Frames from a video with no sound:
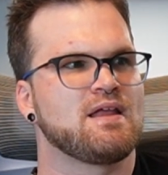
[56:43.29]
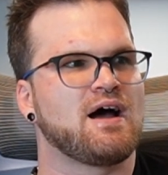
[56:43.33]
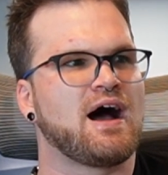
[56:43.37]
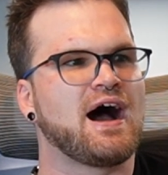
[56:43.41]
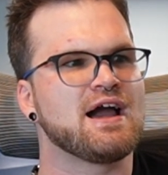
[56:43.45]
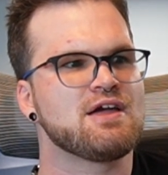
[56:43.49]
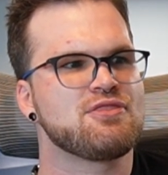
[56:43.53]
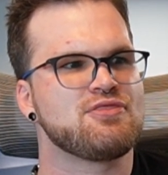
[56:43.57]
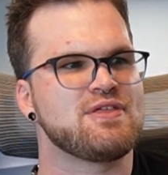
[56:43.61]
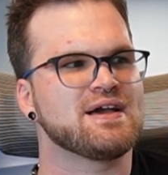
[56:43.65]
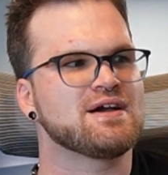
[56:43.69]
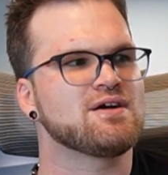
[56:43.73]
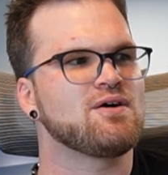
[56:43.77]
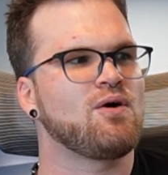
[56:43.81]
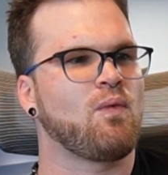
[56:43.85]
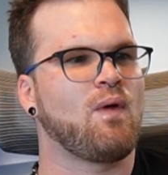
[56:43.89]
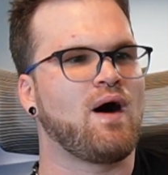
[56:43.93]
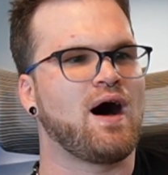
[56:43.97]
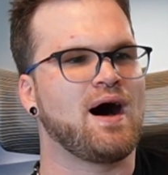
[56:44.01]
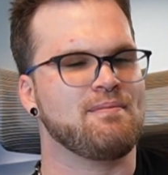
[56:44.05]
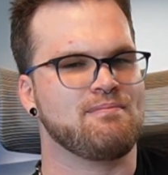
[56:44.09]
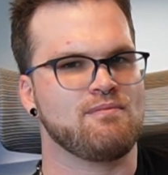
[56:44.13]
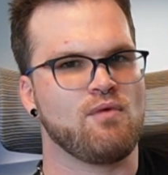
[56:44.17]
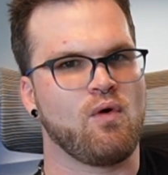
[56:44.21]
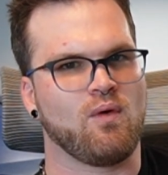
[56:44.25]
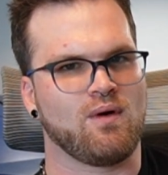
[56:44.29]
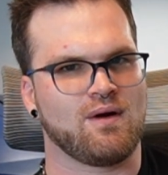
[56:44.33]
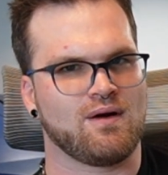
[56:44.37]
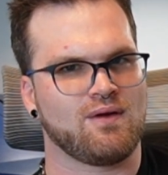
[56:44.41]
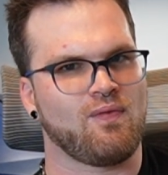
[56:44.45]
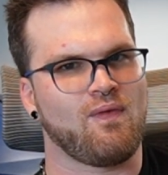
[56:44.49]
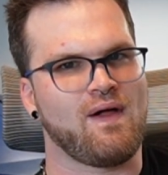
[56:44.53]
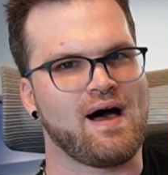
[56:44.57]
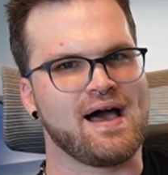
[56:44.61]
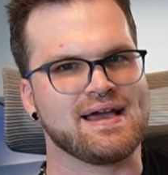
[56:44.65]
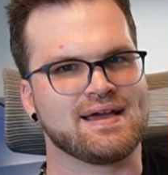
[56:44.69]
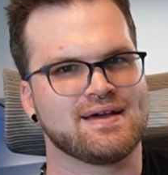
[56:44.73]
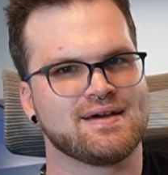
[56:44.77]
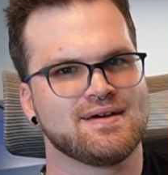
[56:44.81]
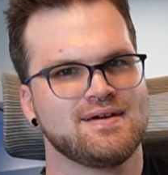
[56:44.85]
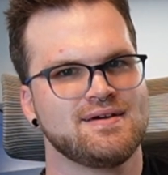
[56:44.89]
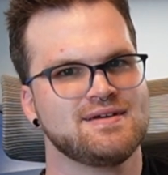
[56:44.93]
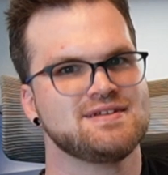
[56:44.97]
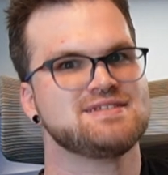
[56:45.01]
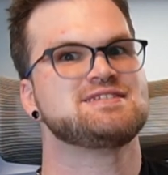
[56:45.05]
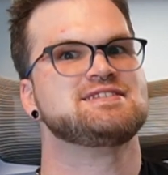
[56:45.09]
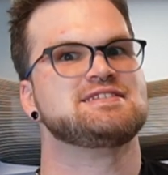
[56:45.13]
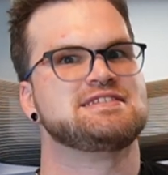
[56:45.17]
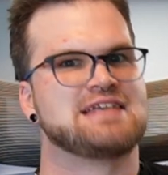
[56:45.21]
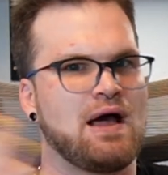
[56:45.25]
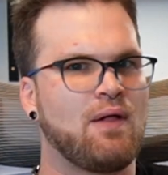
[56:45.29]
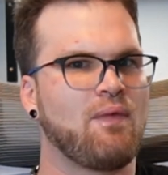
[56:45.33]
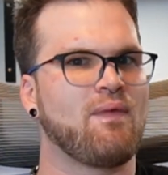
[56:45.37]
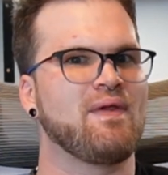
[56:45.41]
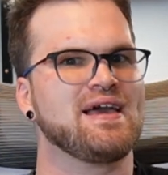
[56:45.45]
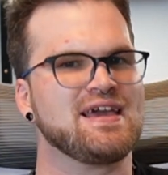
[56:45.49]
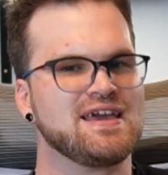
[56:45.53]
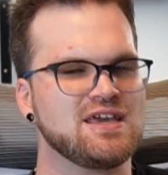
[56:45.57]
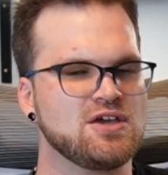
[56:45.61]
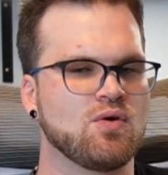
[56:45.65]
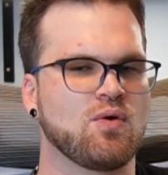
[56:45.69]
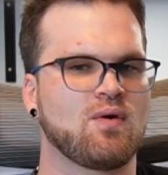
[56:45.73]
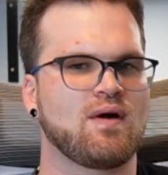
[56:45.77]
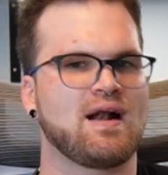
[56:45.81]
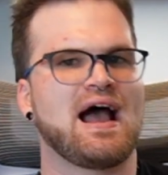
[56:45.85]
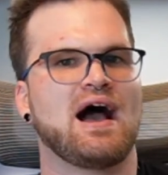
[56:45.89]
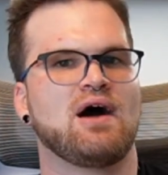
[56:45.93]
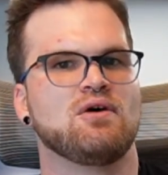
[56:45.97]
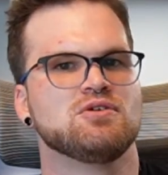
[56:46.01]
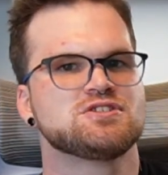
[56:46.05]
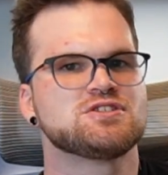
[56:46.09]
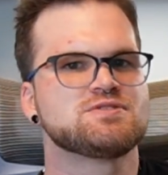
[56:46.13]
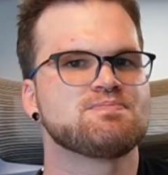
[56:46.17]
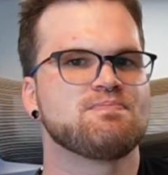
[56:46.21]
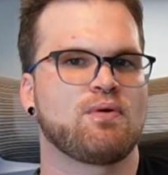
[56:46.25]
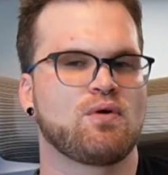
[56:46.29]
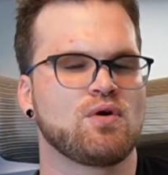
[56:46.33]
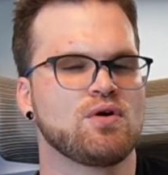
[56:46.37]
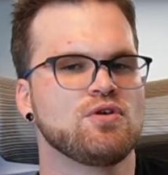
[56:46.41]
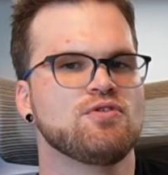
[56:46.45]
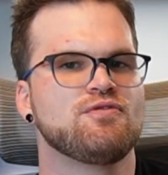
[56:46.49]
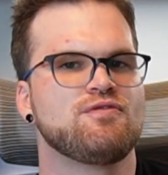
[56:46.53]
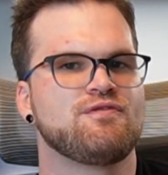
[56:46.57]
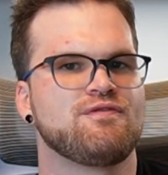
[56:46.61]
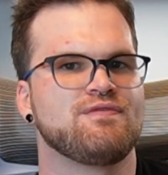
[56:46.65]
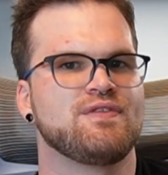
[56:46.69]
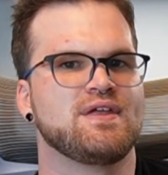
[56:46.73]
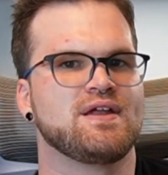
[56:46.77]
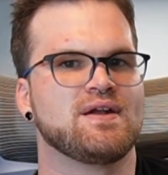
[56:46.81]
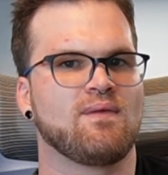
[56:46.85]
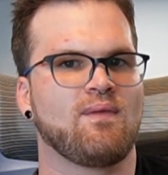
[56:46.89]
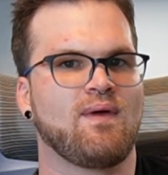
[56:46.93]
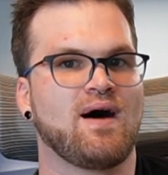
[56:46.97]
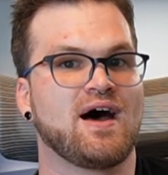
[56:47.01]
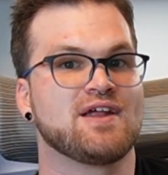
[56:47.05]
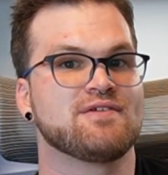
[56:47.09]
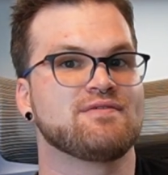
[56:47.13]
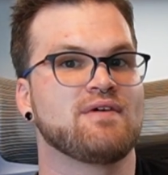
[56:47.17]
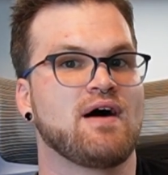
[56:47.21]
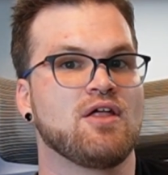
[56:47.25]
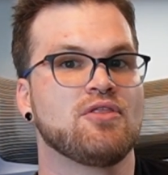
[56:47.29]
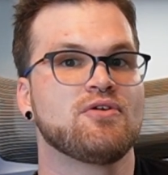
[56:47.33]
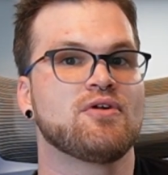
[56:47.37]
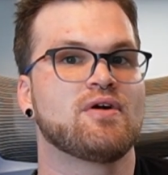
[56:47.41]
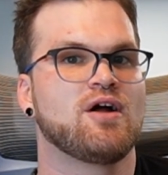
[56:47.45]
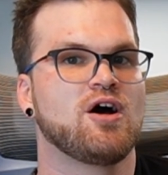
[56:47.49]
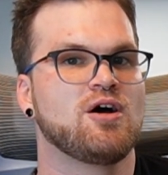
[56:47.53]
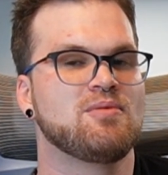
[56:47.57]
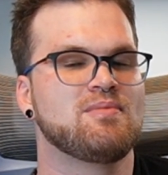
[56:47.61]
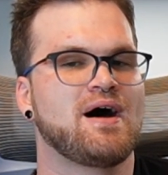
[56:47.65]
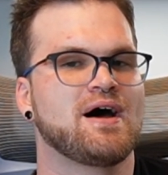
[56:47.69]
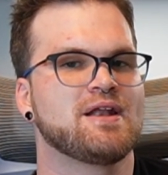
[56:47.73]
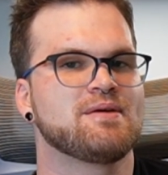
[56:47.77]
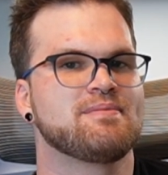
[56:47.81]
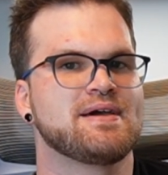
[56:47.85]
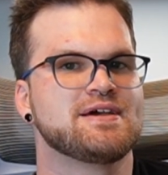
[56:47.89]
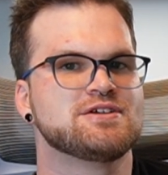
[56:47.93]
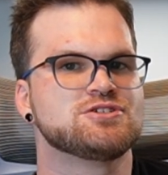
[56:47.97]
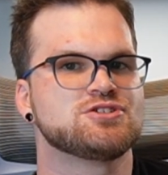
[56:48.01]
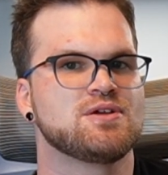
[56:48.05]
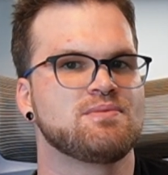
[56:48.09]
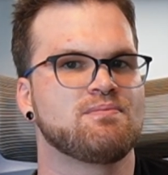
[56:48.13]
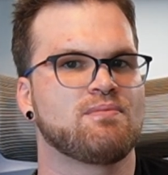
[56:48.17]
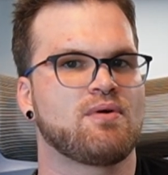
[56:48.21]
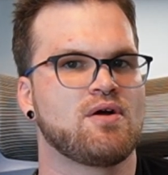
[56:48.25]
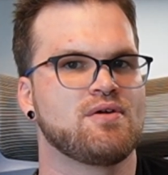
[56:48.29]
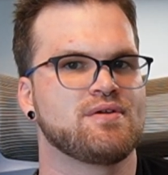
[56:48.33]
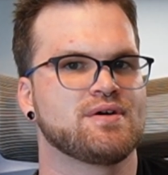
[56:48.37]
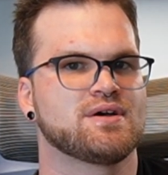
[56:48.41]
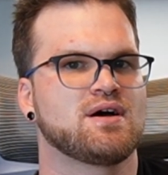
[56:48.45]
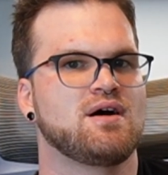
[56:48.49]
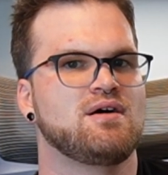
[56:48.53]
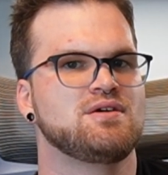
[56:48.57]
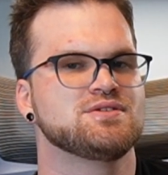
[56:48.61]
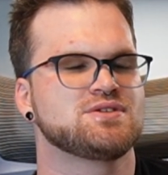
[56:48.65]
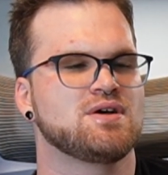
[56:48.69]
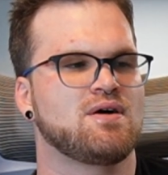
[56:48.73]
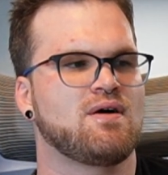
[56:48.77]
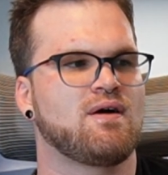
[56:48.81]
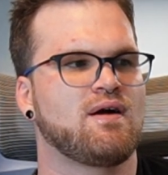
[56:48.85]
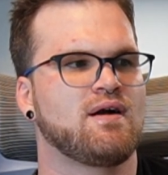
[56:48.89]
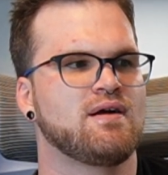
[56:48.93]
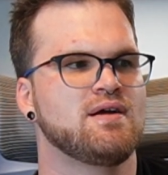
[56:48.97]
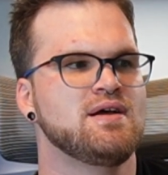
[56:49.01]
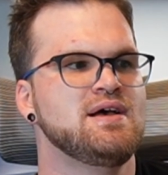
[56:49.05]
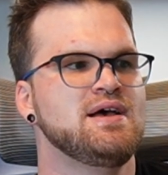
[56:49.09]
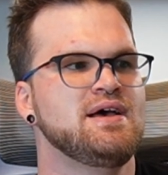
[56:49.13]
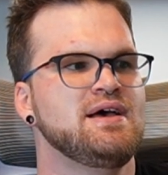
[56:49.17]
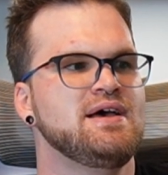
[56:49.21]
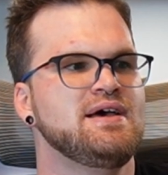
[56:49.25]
I think, a lot more like selling your house proof than a lot of other home automation protocols are.